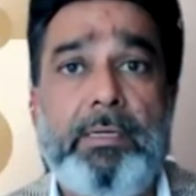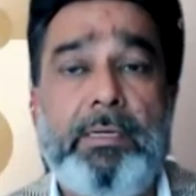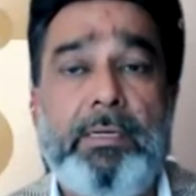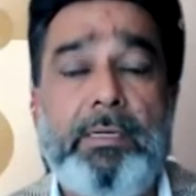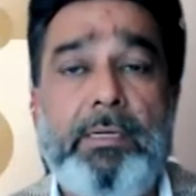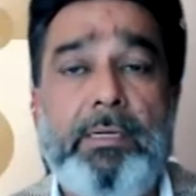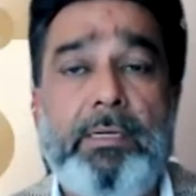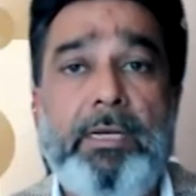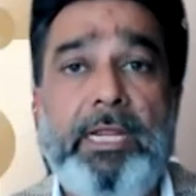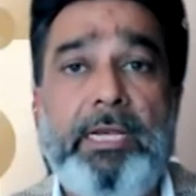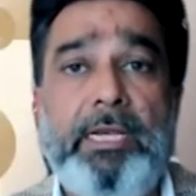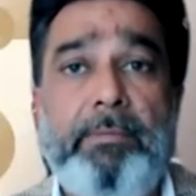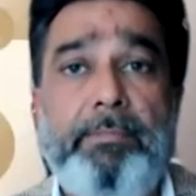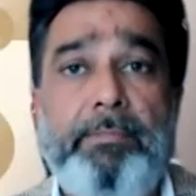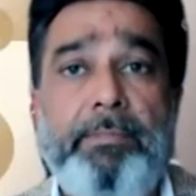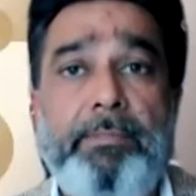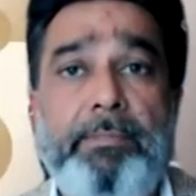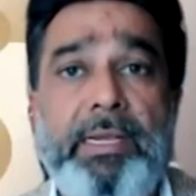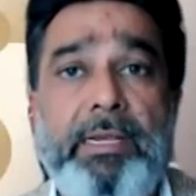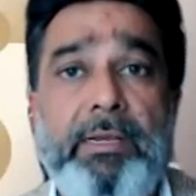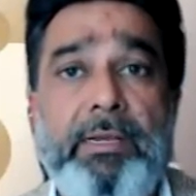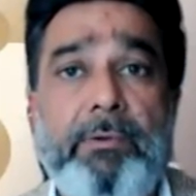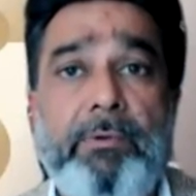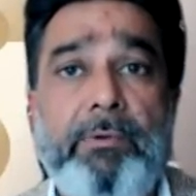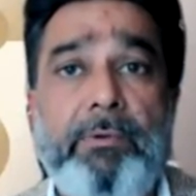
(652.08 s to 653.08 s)
Let
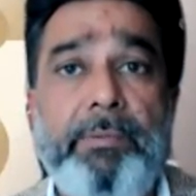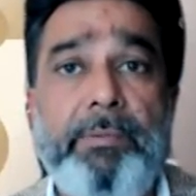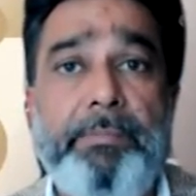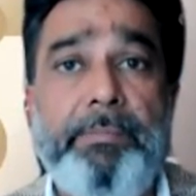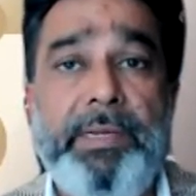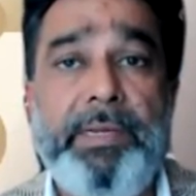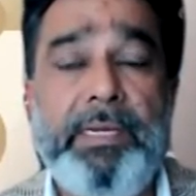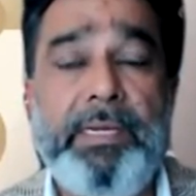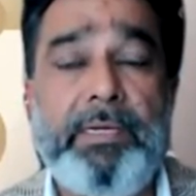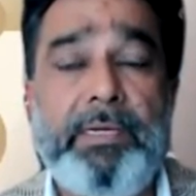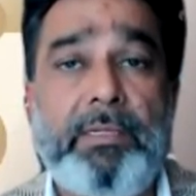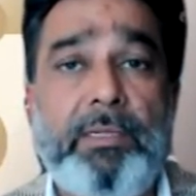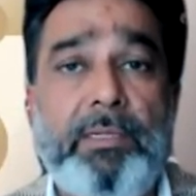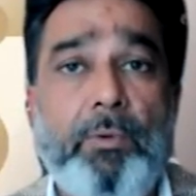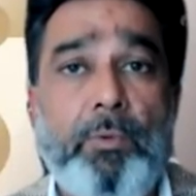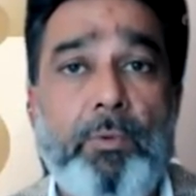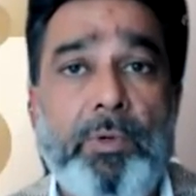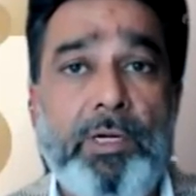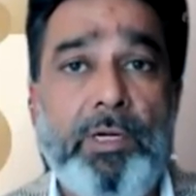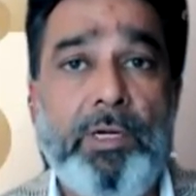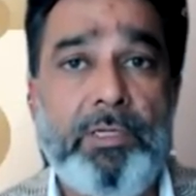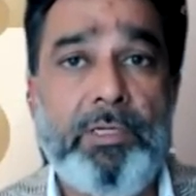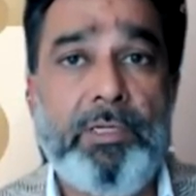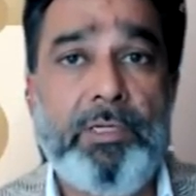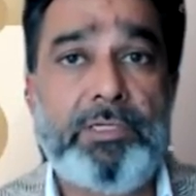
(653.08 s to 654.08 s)
me repeat the
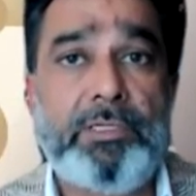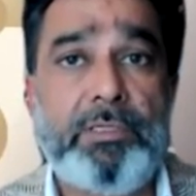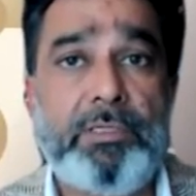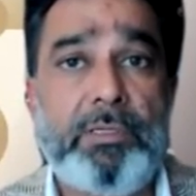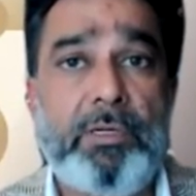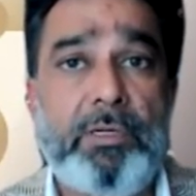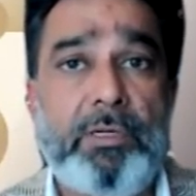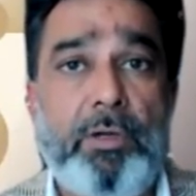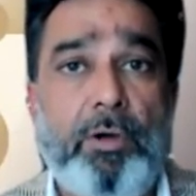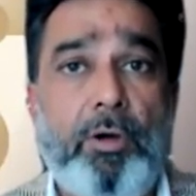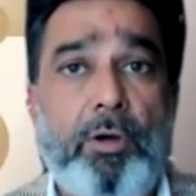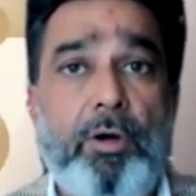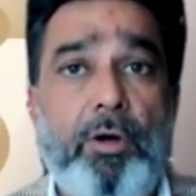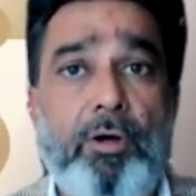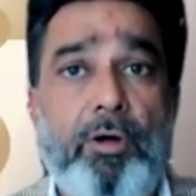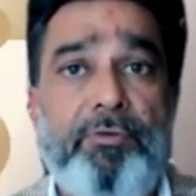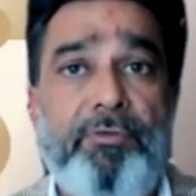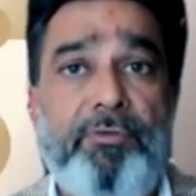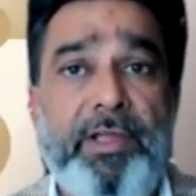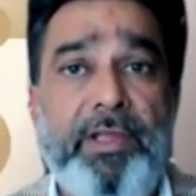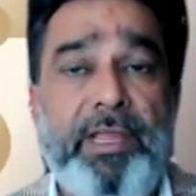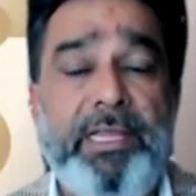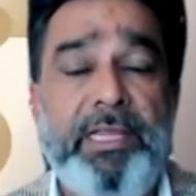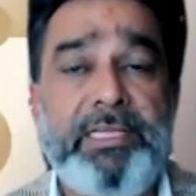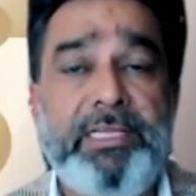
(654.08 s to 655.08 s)
words of
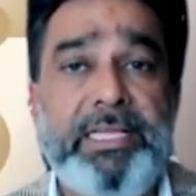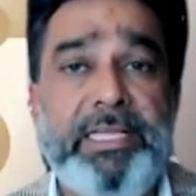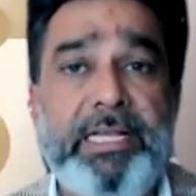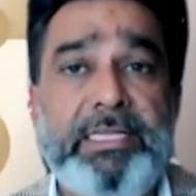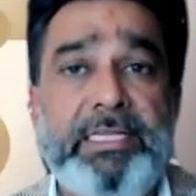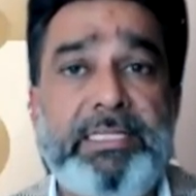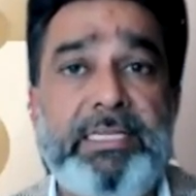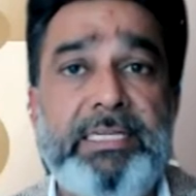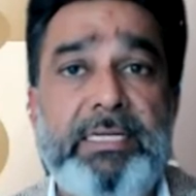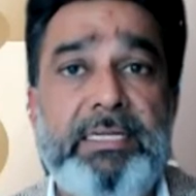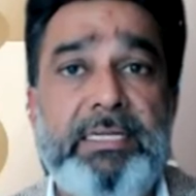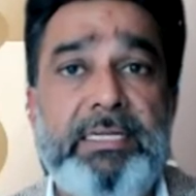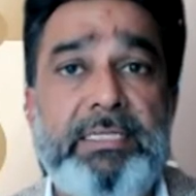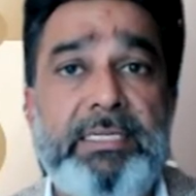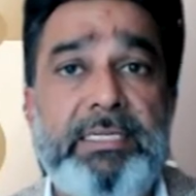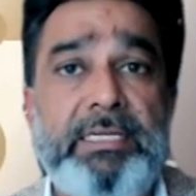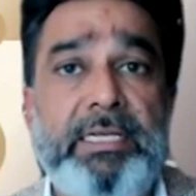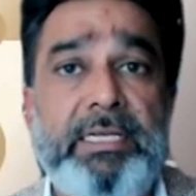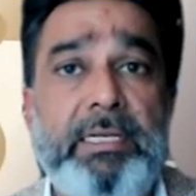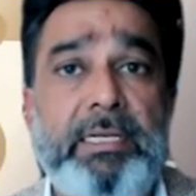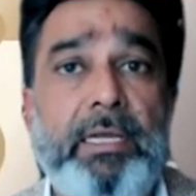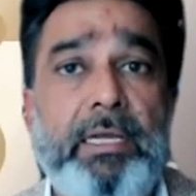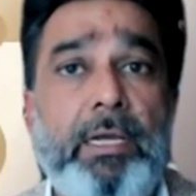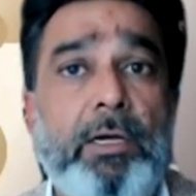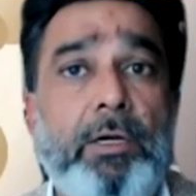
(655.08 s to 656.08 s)
His
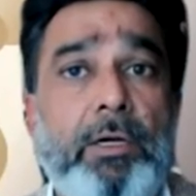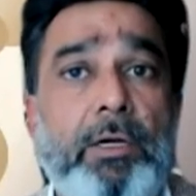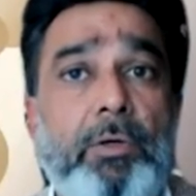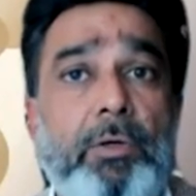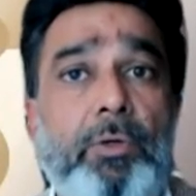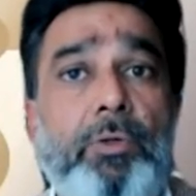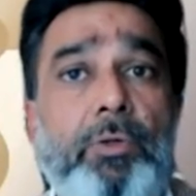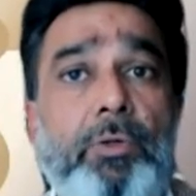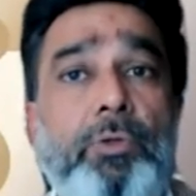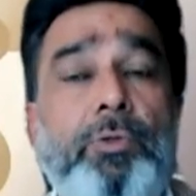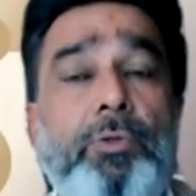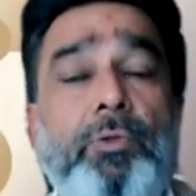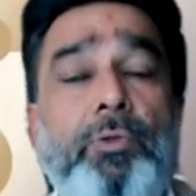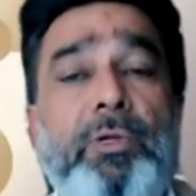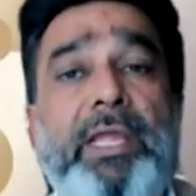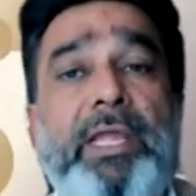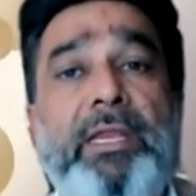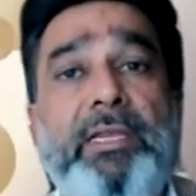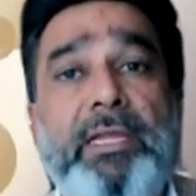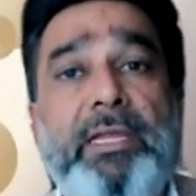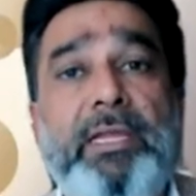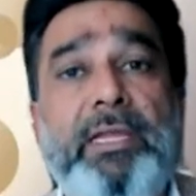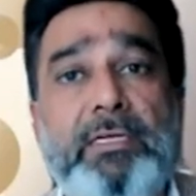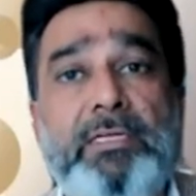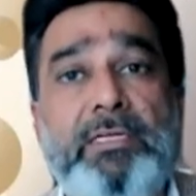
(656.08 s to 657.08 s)
Excellency Uhuru
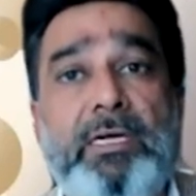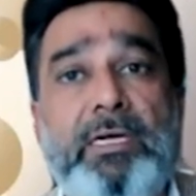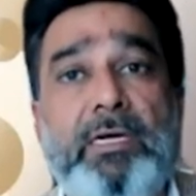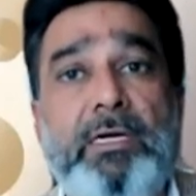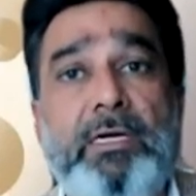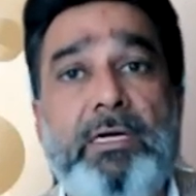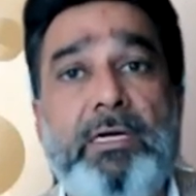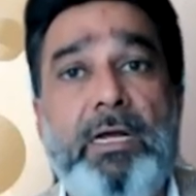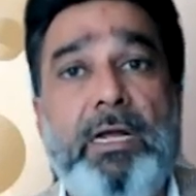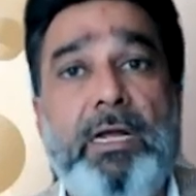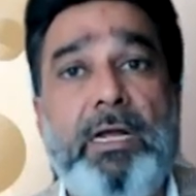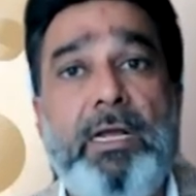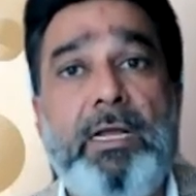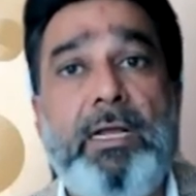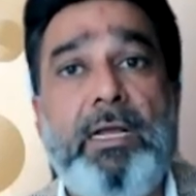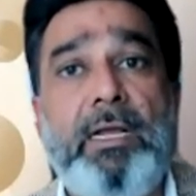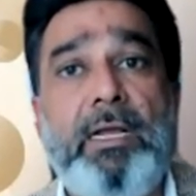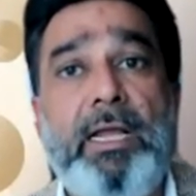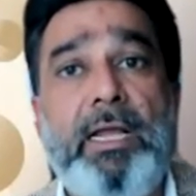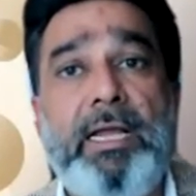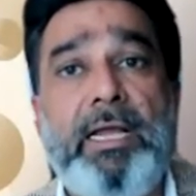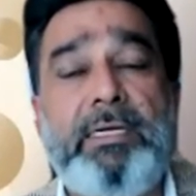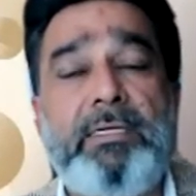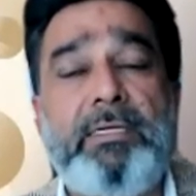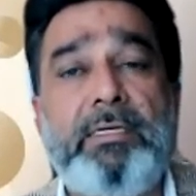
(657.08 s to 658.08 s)
Kenyatta
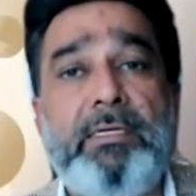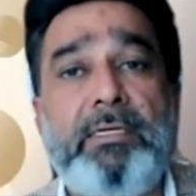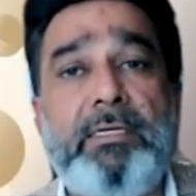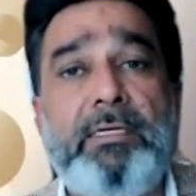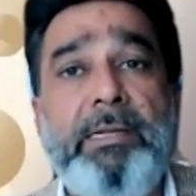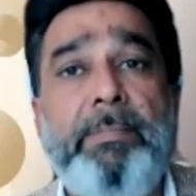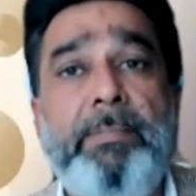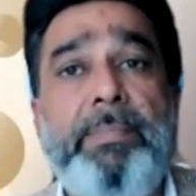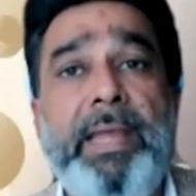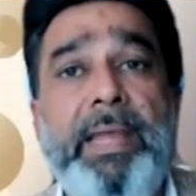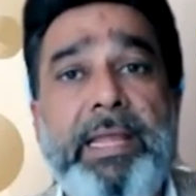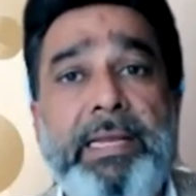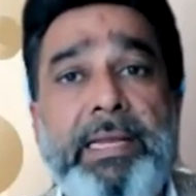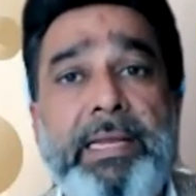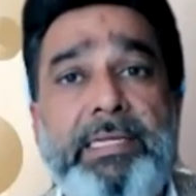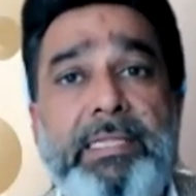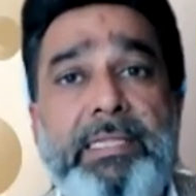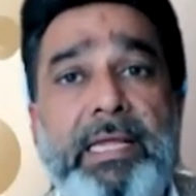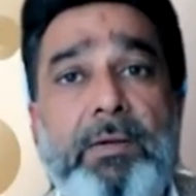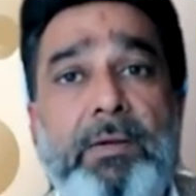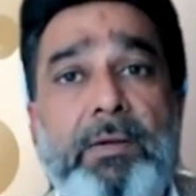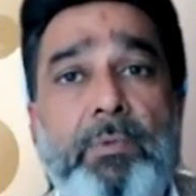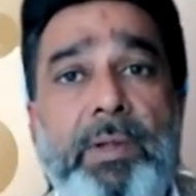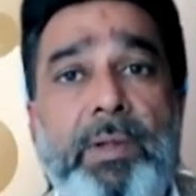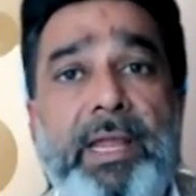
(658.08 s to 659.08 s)
at a debate
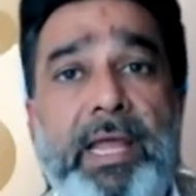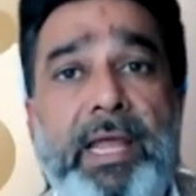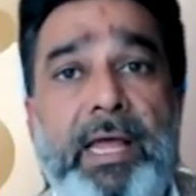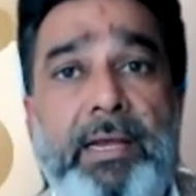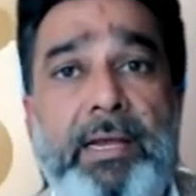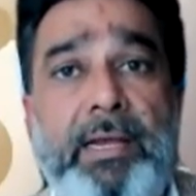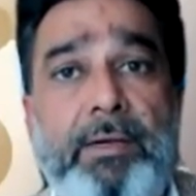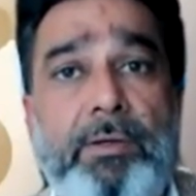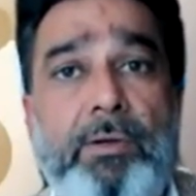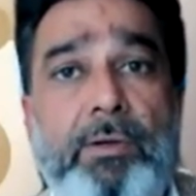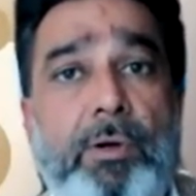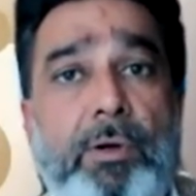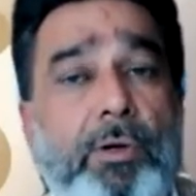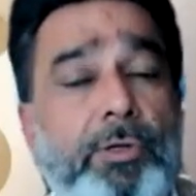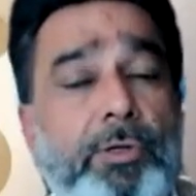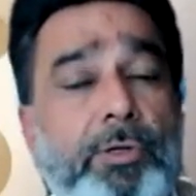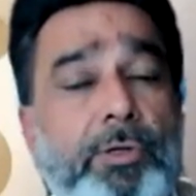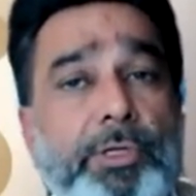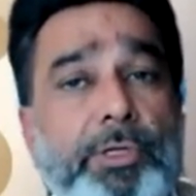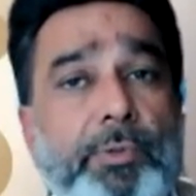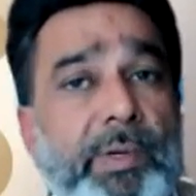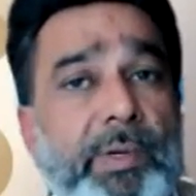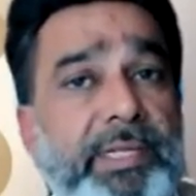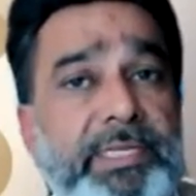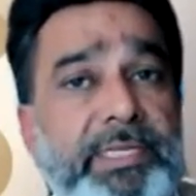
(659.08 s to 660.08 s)
that we had on
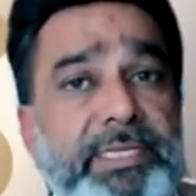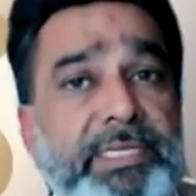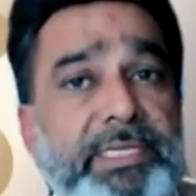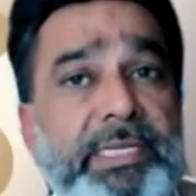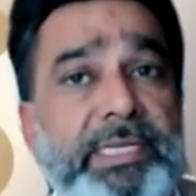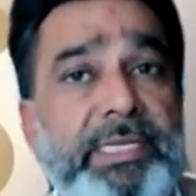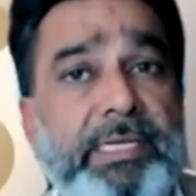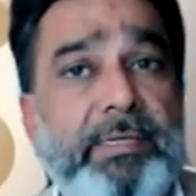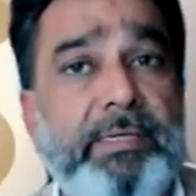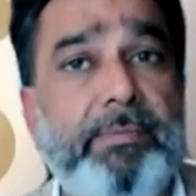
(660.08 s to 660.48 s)
UHC.